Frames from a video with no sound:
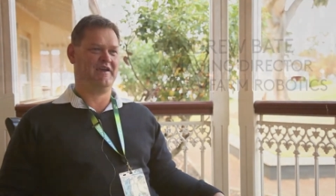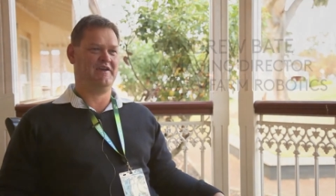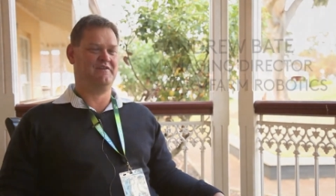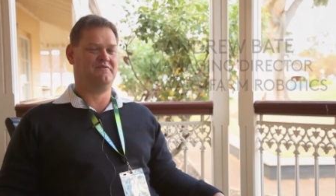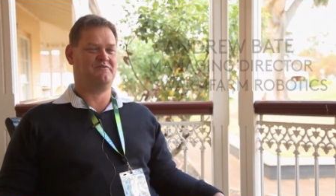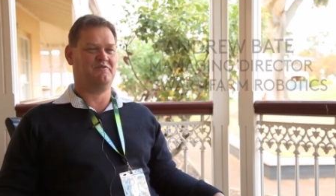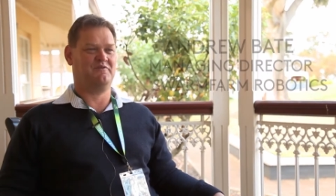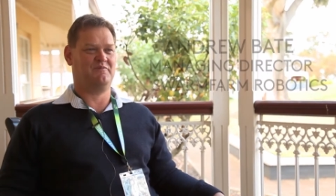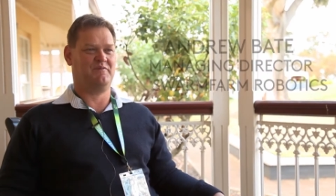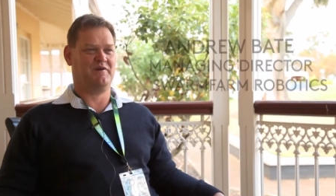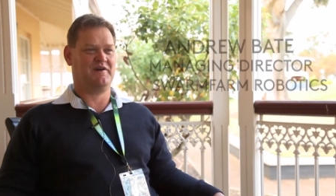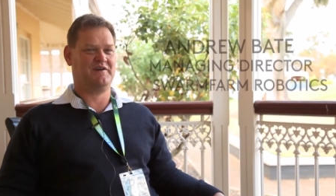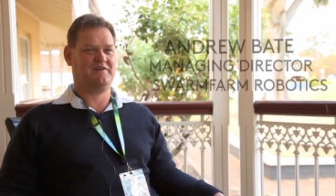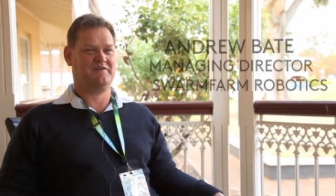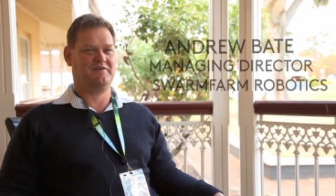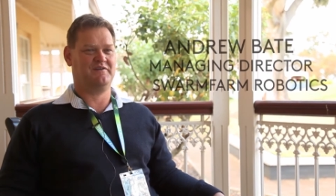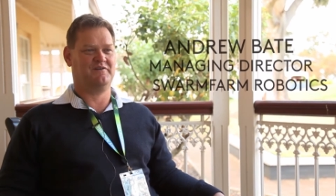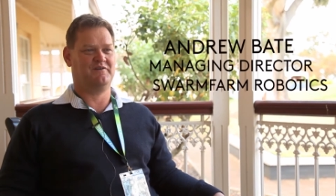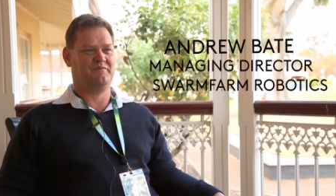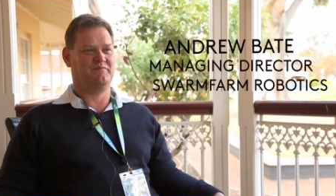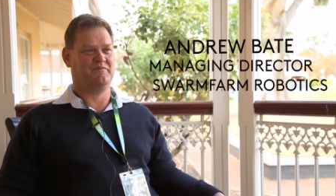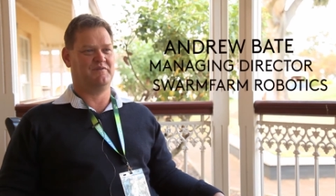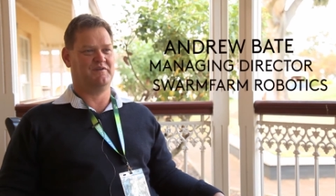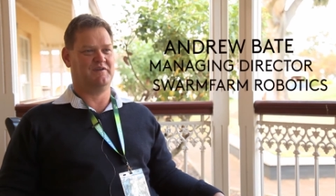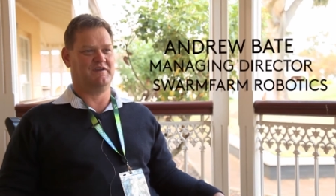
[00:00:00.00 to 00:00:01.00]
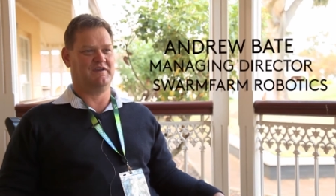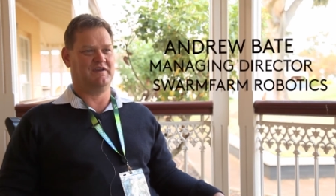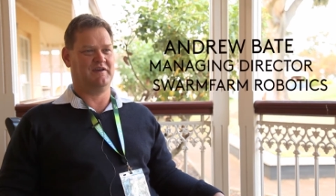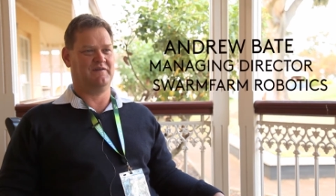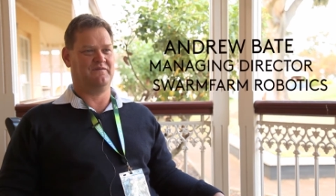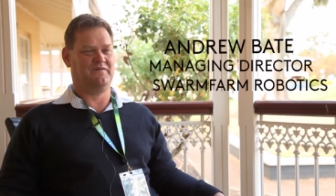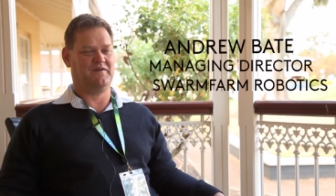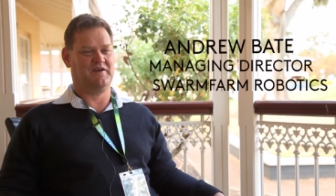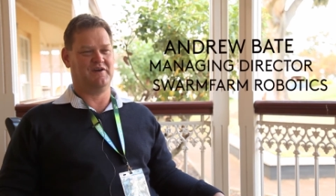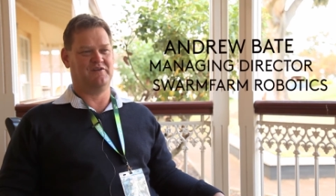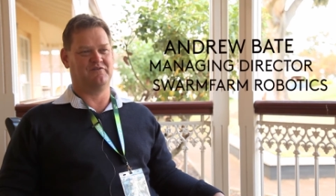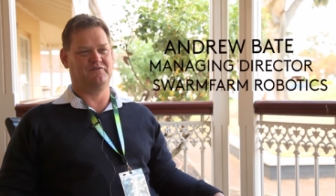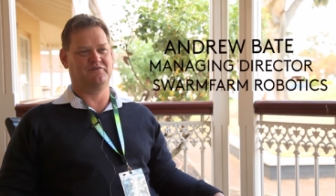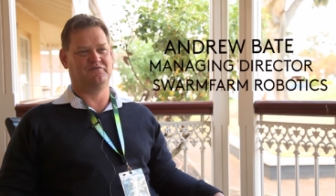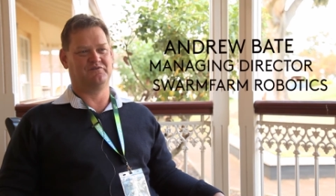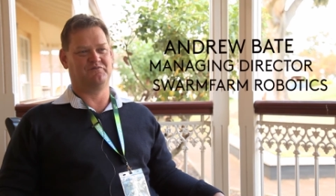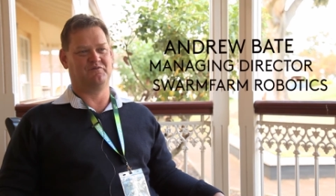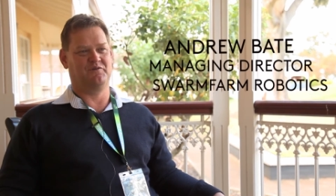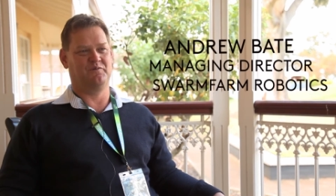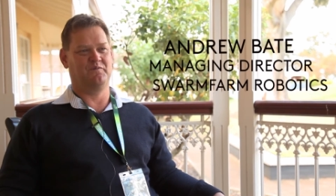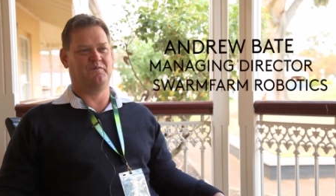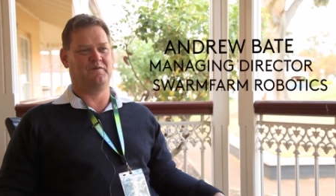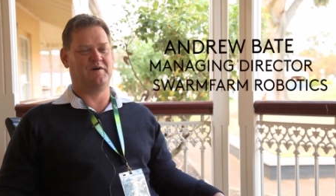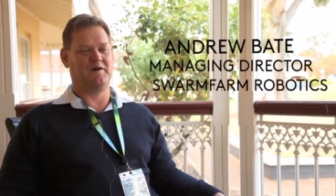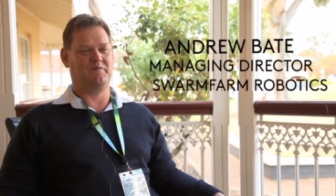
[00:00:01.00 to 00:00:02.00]
Andrew Bate, I'm the founder of
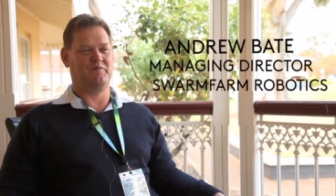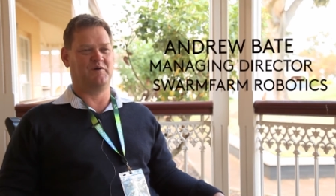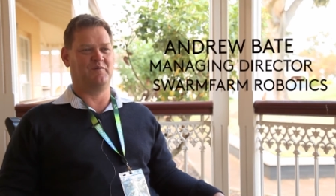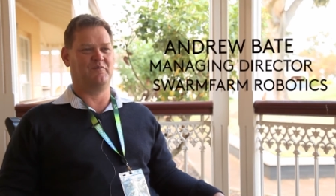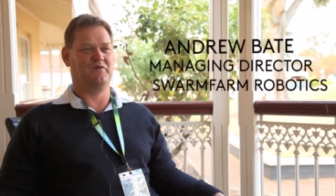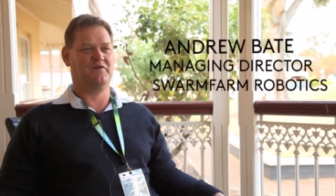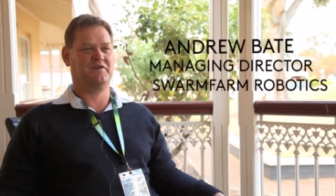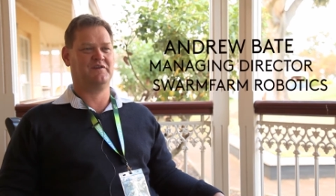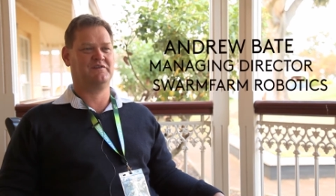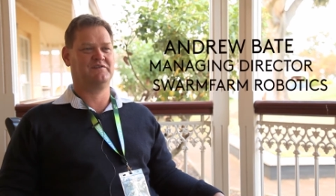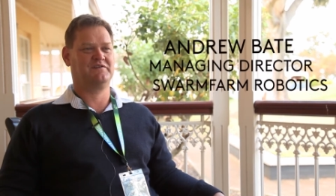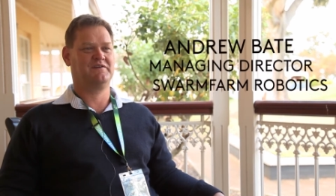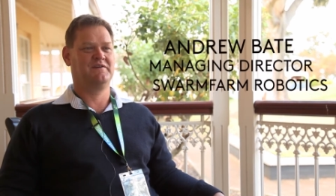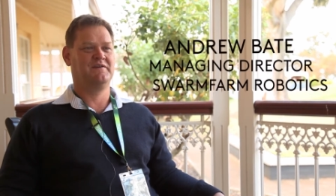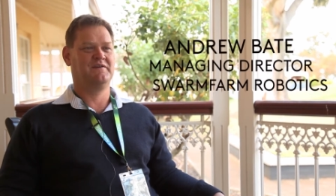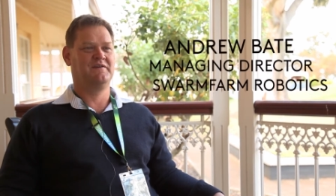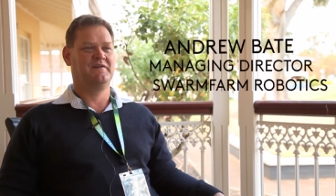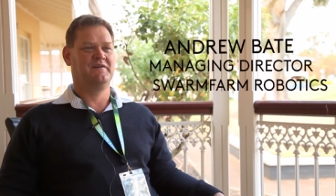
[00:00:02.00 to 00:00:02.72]
Swarm Farm Robotics.